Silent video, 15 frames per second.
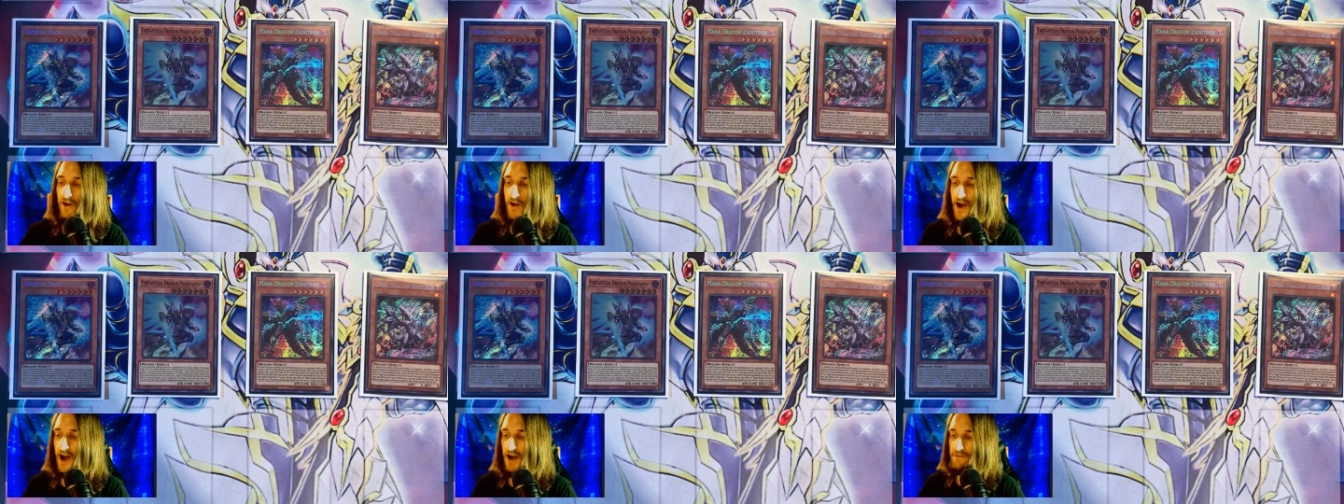
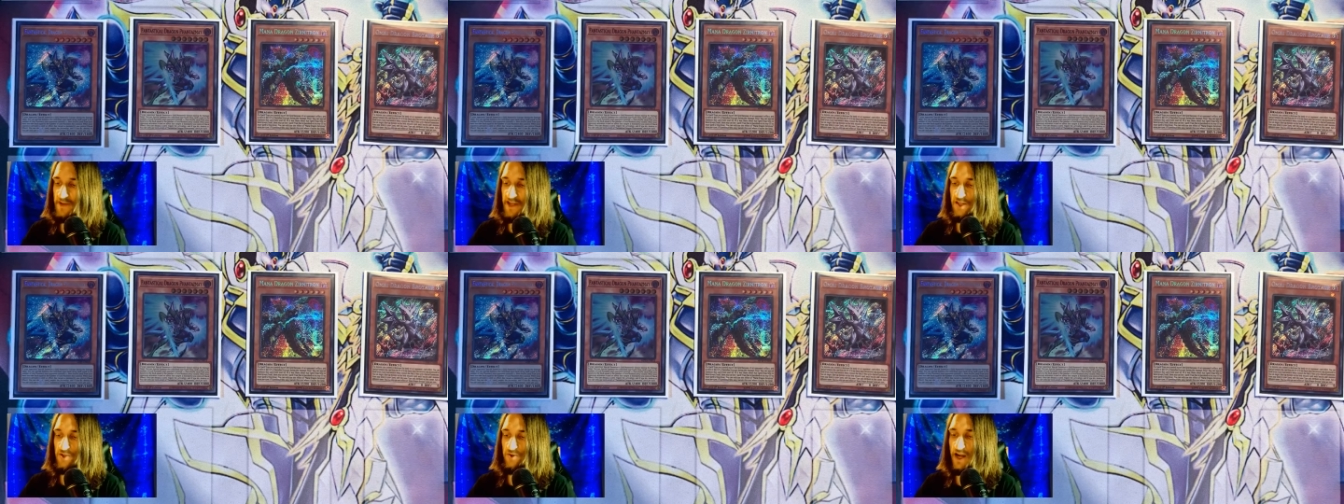
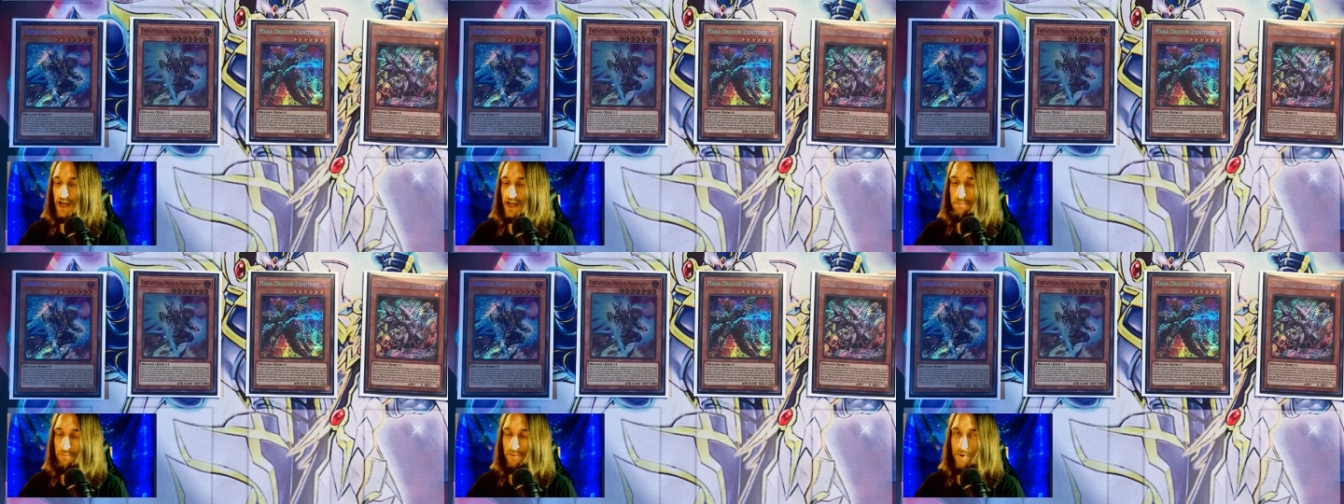Omni
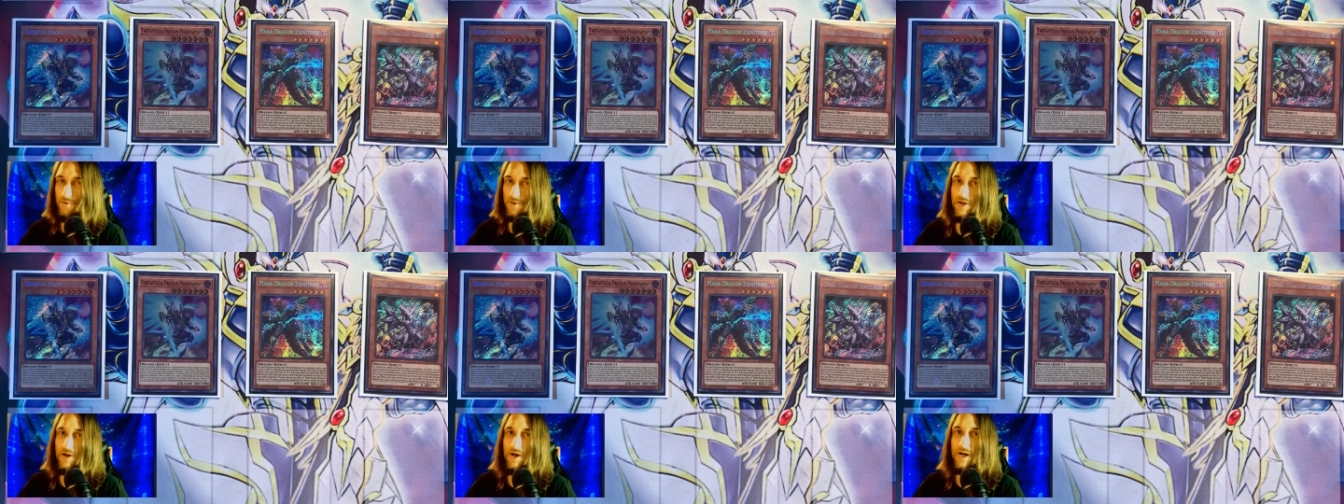Dragon
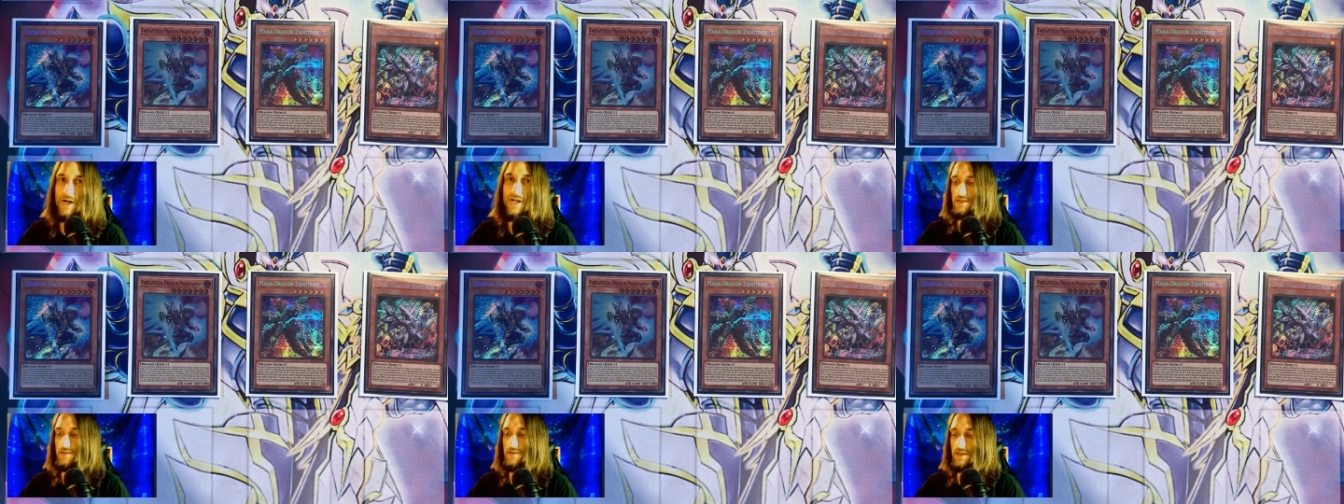Brotar.
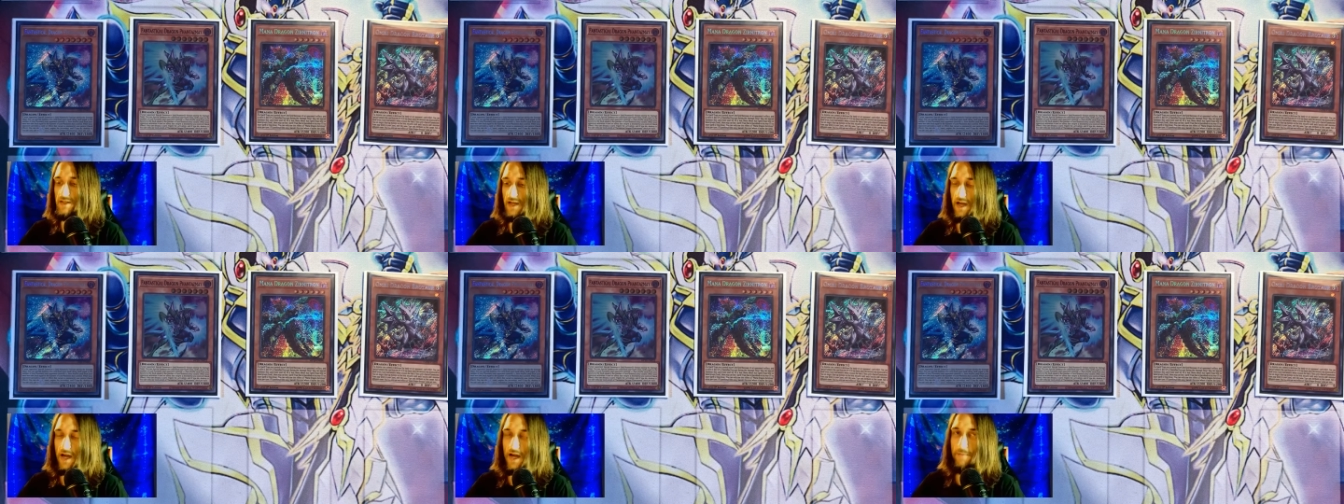So this
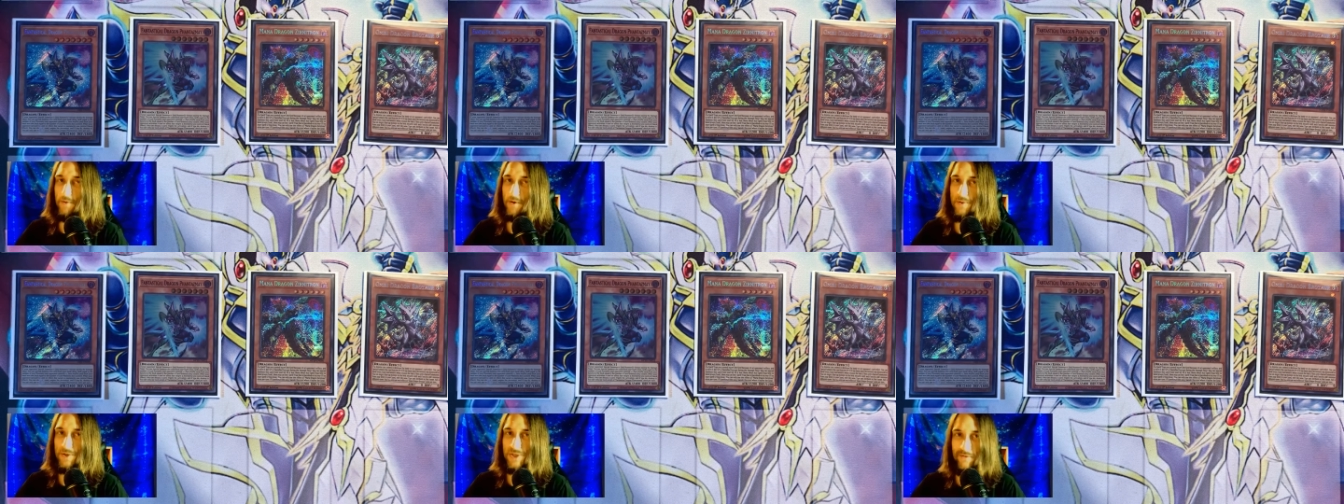guy
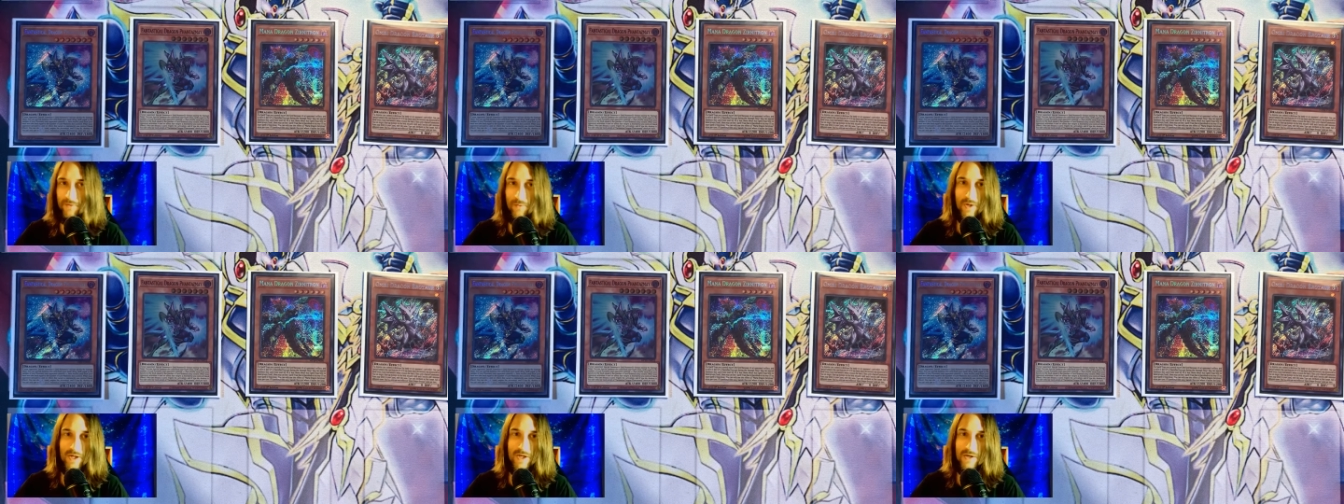pretty much
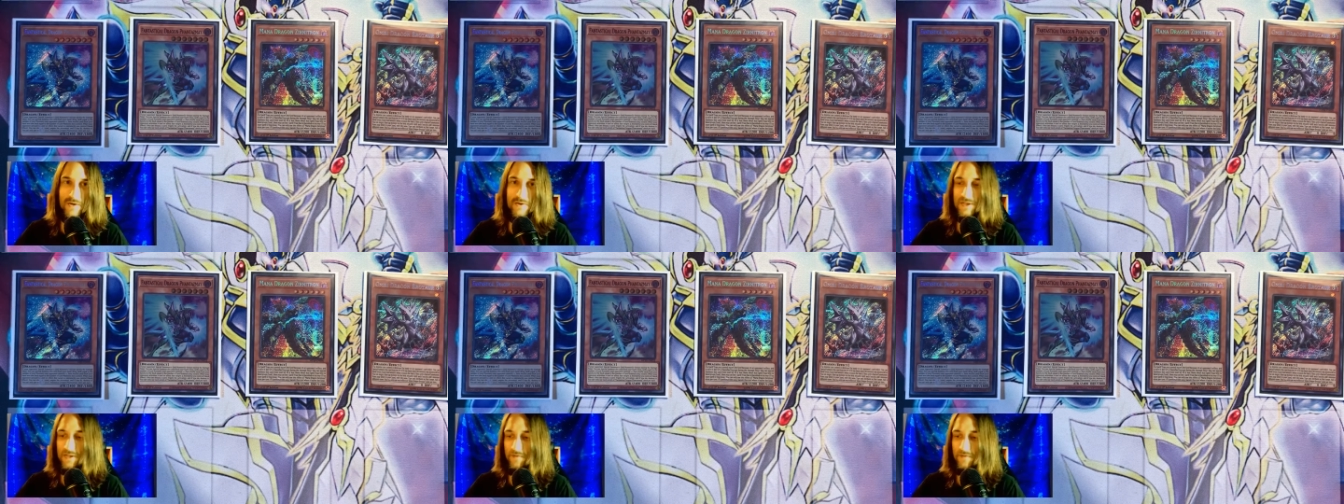everyone knows.